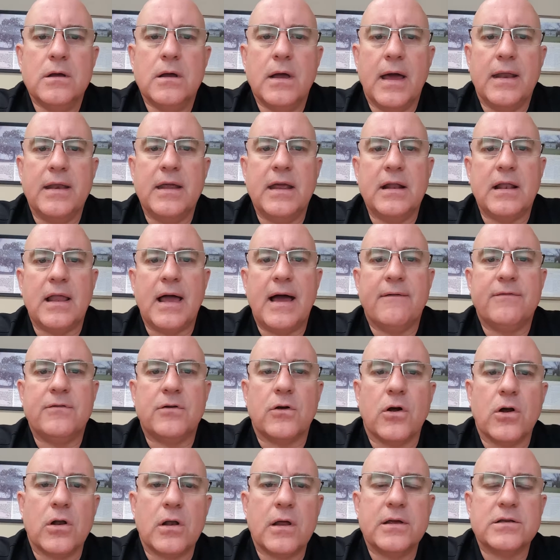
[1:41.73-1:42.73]
And he left
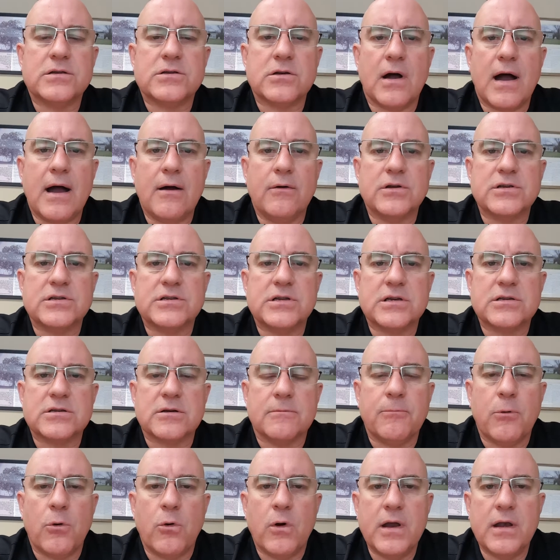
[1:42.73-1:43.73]
early, so I was
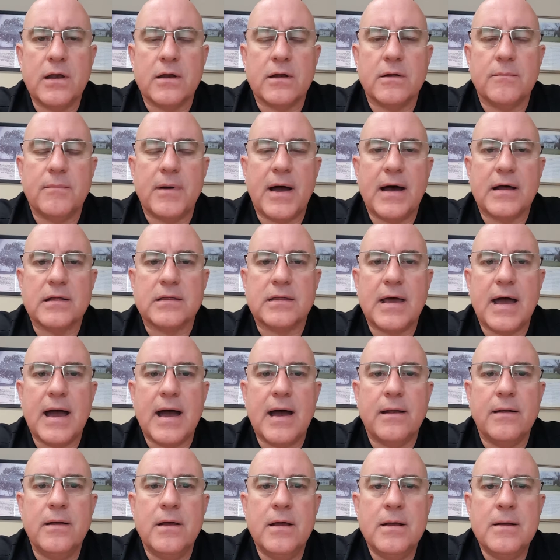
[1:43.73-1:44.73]
disappointed about
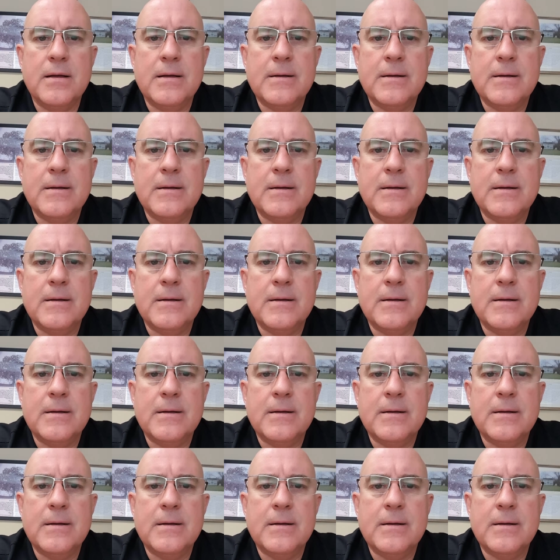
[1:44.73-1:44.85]
that.